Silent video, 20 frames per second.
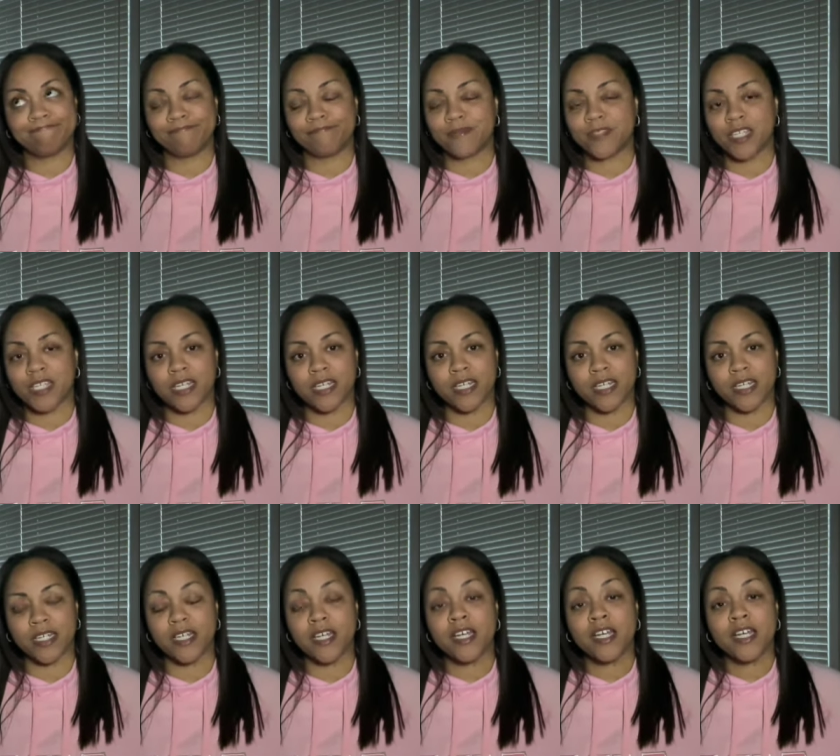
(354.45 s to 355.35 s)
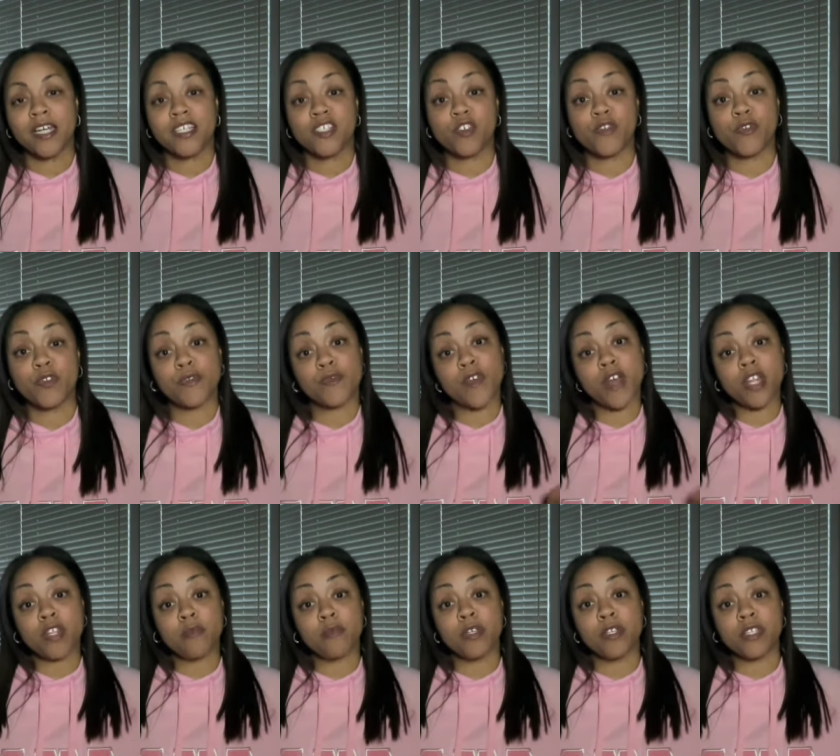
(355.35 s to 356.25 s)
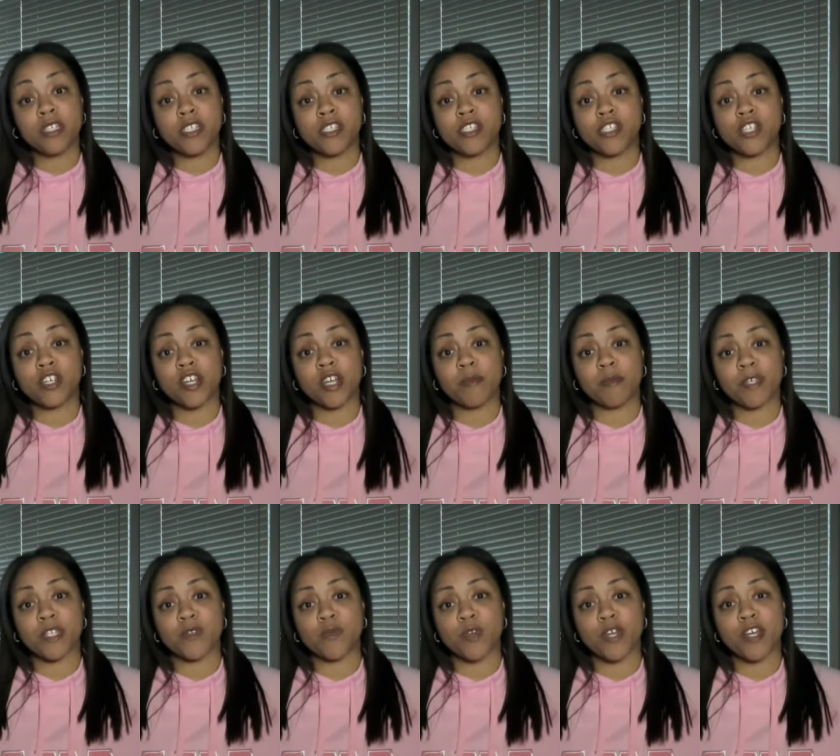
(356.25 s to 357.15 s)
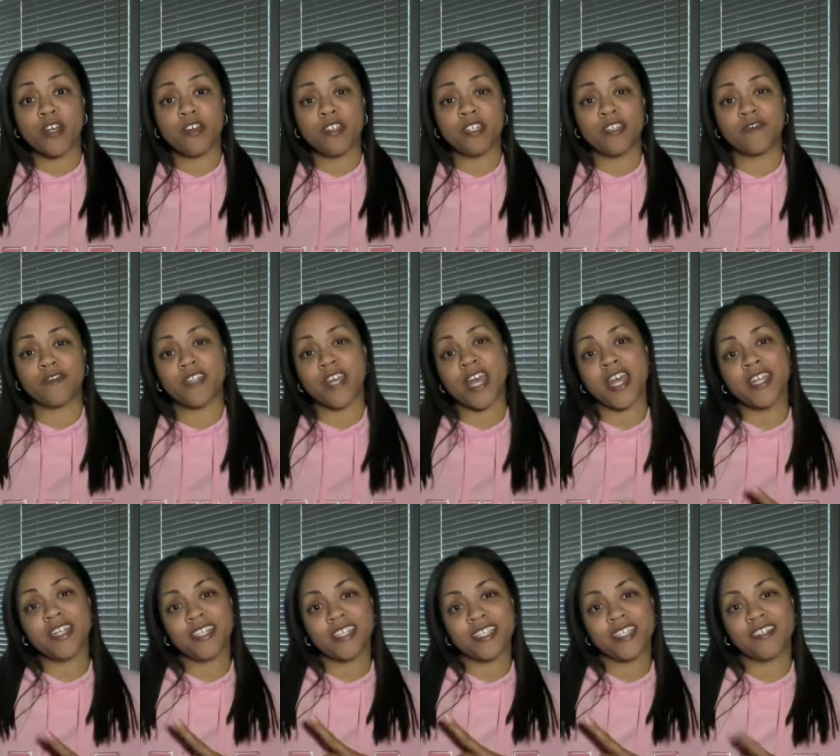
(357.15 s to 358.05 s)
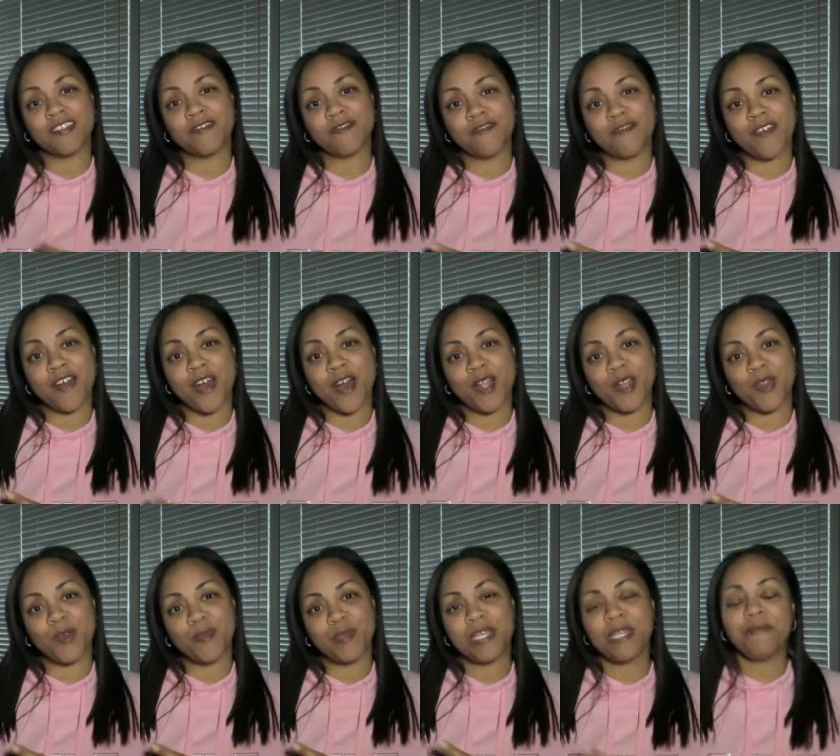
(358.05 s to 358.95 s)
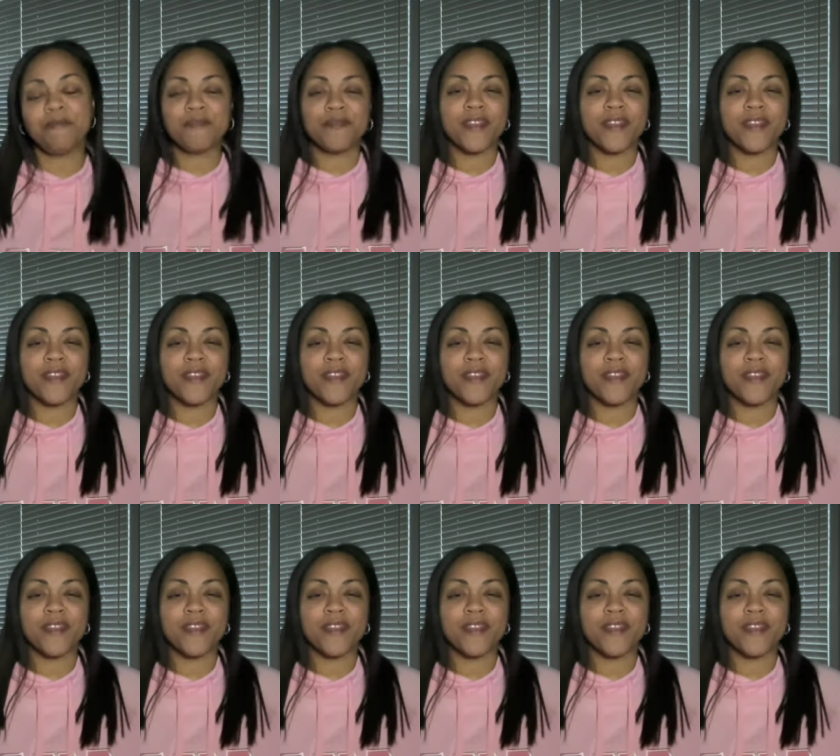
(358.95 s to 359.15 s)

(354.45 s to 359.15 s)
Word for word: yeah. So if you follow me on Instagram as well, and if not, follow me.